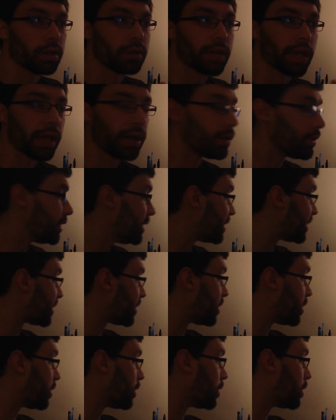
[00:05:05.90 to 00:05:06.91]
now he's
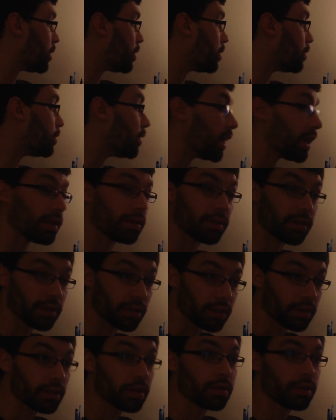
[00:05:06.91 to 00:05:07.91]
in
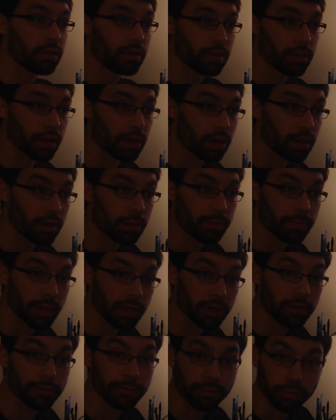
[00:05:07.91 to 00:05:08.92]
landing
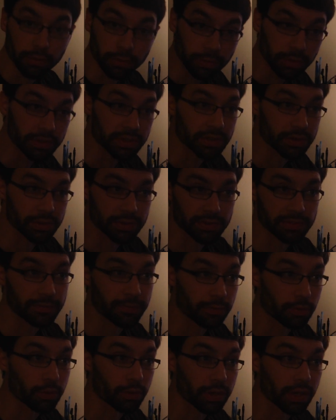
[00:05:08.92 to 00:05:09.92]
air forward, so this is
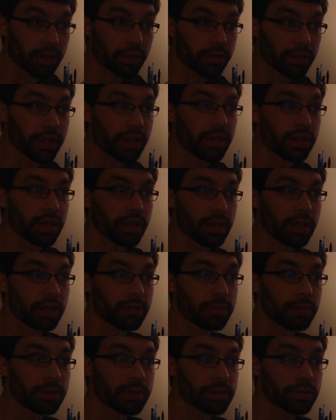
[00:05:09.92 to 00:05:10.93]
forward air landing
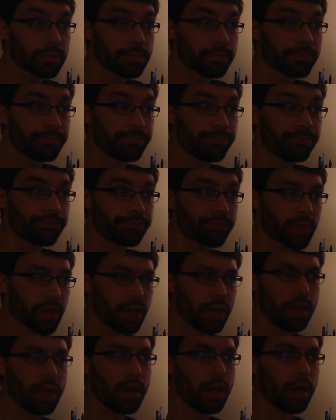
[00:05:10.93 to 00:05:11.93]
animation.
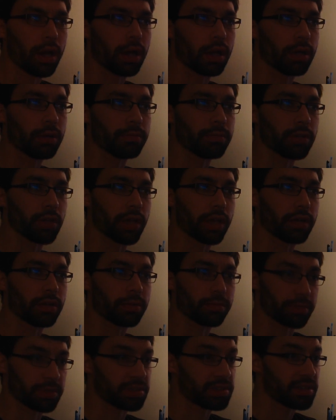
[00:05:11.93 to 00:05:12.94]
Now
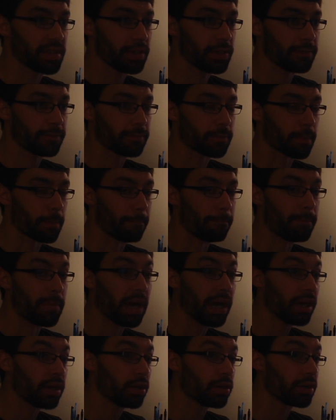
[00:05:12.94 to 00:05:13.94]
I'm going to save
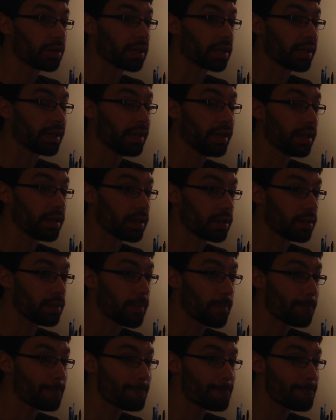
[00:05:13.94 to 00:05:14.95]
minor
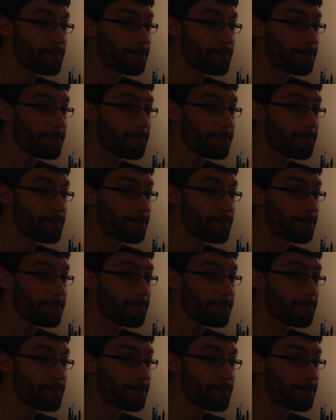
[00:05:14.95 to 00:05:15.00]
again,